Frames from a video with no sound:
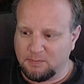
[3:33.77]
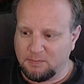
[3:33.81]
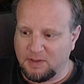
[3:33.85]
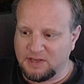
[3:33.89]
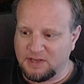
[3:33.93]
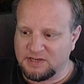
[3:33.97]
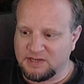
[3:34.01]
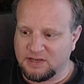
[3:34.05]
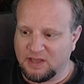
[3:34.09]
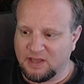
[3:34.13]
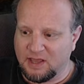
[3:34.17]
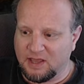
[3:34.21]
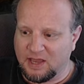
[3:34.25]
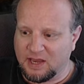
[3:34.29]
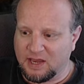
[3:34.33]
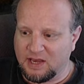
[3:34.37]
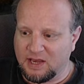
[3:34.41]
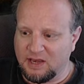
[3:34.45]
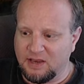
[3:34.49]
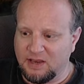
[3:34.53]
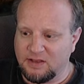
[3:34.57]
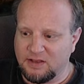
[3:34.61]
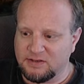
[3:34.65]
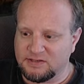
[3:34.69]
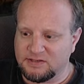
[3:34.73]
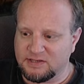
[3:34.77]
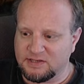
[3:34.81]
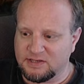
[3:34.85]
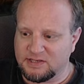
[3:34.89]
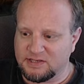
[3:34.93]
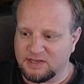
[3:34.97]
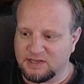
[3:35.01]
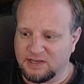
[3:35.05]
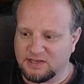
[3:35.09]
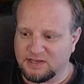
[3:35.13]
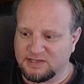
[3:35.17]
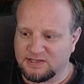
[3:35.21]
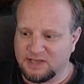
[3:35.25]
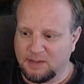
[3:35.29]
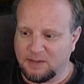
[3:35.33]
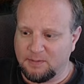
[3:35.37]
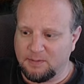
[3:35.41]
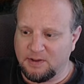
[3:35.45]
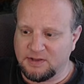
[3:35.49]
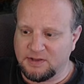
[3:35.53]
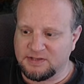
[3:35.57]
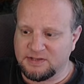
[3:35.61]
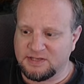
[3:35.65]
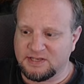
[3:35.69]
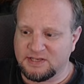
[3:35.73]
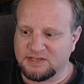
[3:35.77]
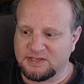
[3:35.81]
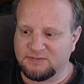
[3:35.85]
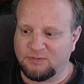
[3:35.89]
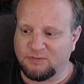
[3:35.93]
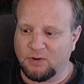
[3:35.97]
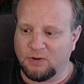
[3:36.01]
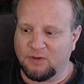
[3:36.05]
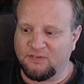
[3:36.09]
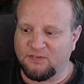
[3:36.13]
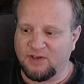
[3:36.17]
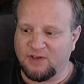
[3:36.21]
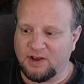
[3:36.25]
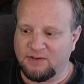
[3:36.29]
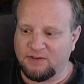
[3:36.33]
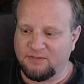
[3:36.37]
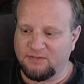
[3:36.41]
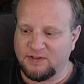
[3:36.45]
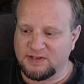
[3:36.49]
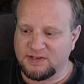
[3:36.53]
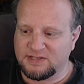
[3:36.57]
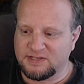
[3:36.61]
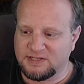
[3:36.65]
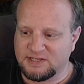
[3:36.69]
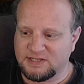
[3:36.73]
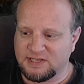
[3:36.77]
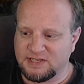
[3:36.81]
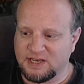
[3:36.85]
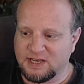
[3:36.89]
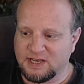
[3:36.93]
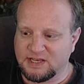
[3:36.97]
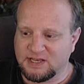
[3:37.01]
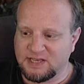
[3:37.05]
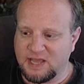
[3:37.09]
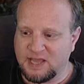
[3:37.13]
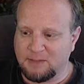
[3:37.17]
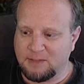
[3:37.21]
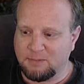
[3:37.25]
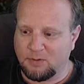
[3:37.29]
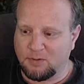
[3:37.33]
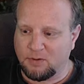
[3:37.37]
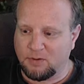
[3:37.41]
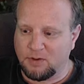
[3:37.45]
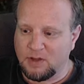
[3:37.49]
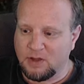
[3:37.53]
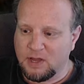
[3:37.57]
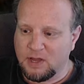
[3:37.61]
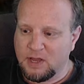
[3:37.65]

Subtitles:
Basically, I can use this. I'm going to use this fortified defense as an example.